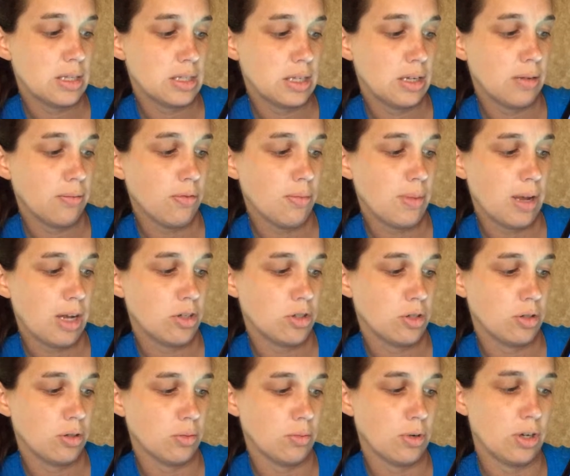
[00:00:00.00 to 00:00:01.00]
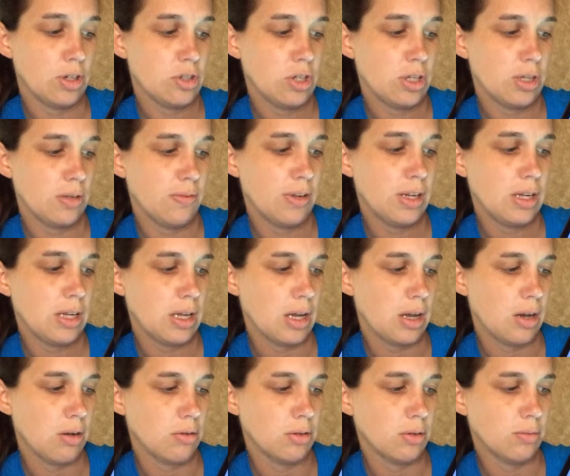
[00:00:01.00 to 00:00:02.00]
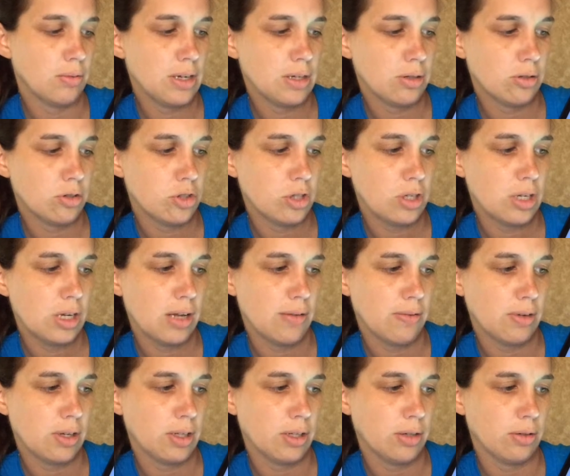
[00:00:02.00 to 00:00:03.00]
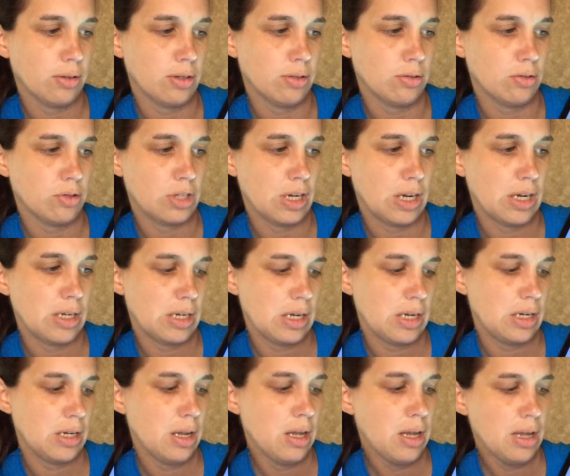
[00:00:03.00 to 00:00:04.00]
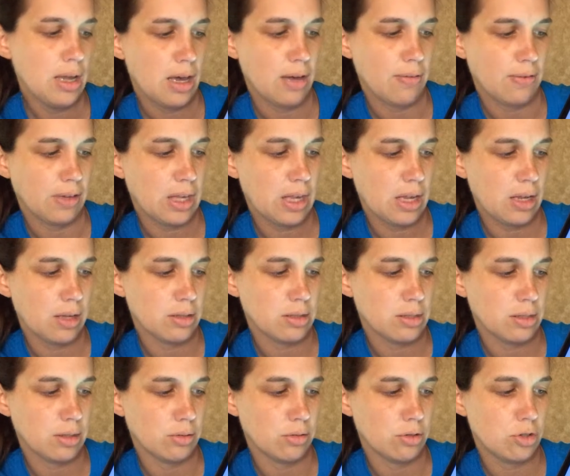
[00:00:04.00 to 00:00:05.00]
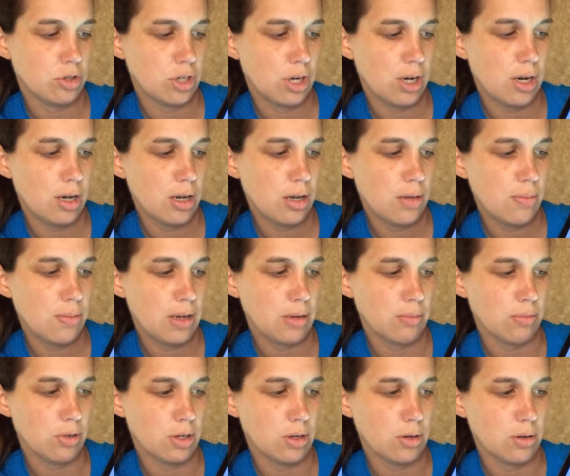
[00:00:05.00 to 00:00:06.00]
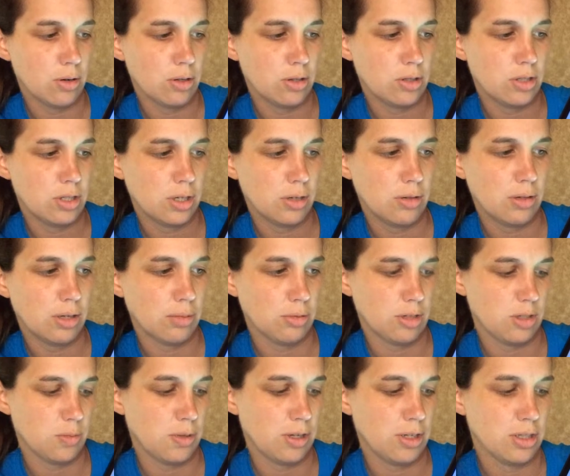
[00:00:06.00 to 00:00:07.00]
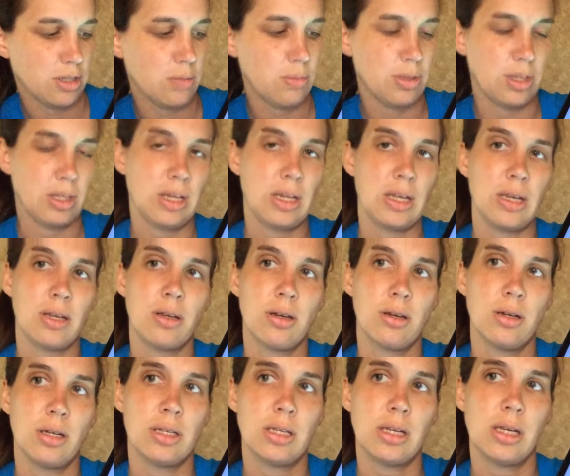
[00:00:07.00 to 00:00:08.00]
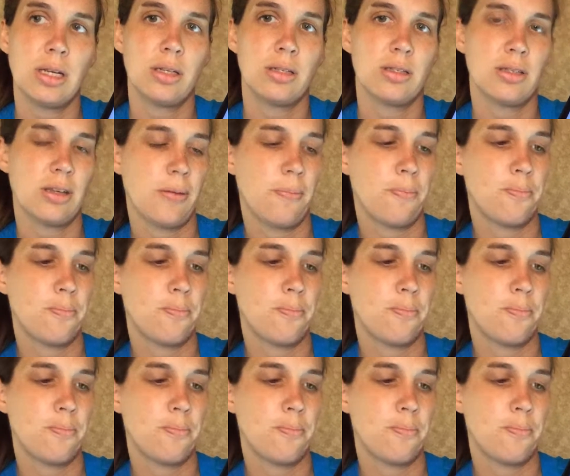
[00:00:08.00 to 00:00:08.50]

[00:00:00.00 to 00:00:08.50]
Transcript: information or watching the video, the reader should have a clear understanding of a counselor's job in regard to their responsibility and conduct.